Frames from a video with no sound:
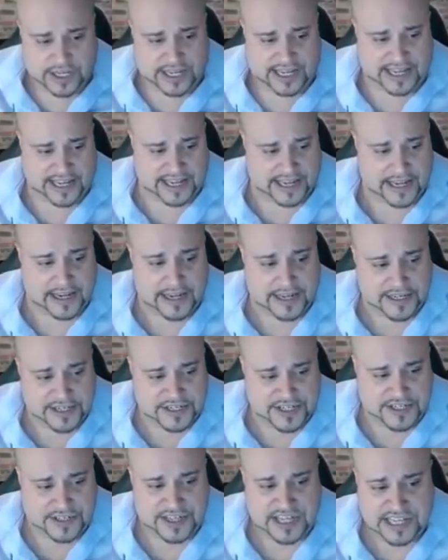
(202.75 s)

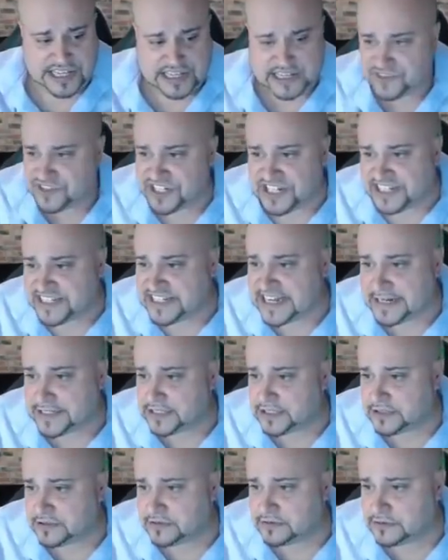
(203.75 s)
And he lives in a
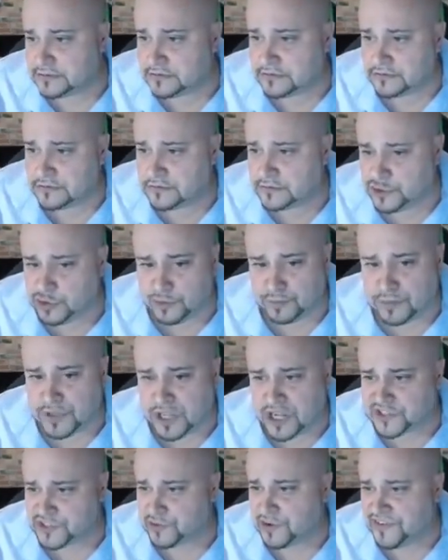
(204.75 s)
tent two
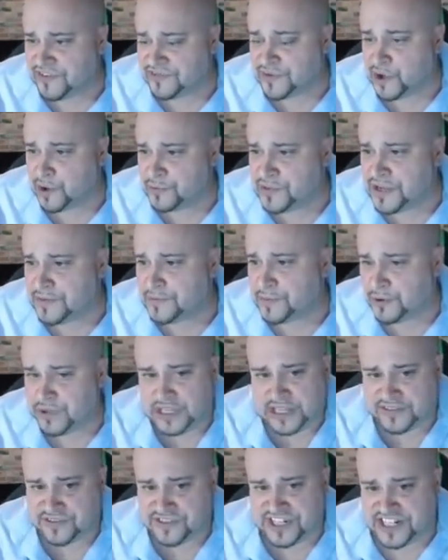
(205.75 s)
blocks away from the Home Depot. He
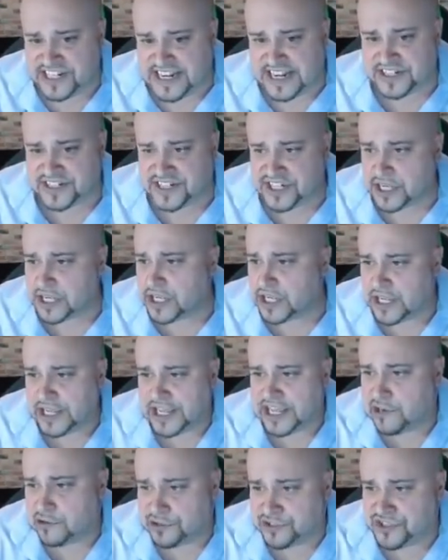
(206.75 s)
lives in a tent.
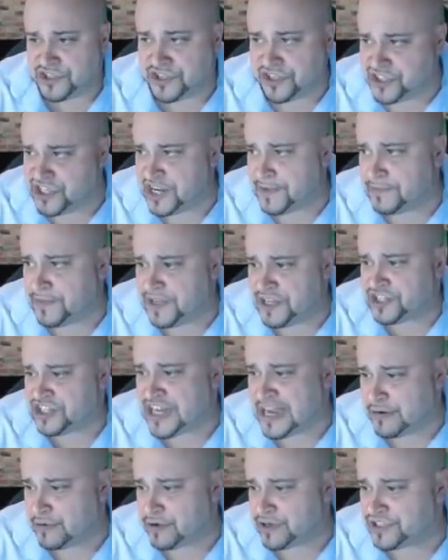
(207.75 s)
He goes to the gym. He
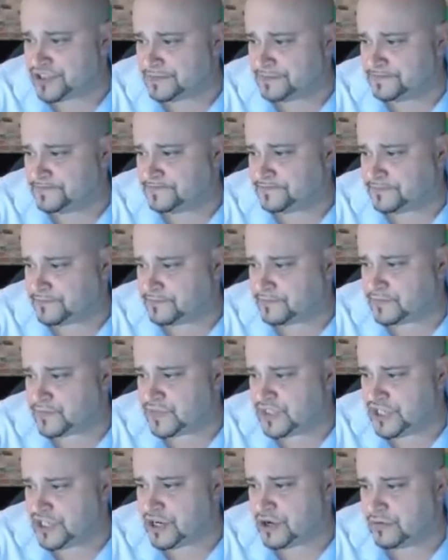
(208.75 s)
showers,
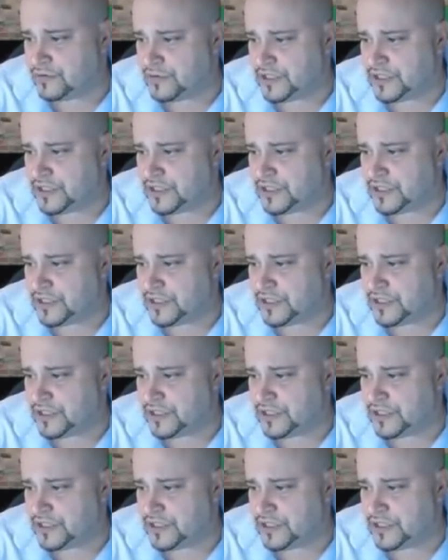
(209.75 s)
you know.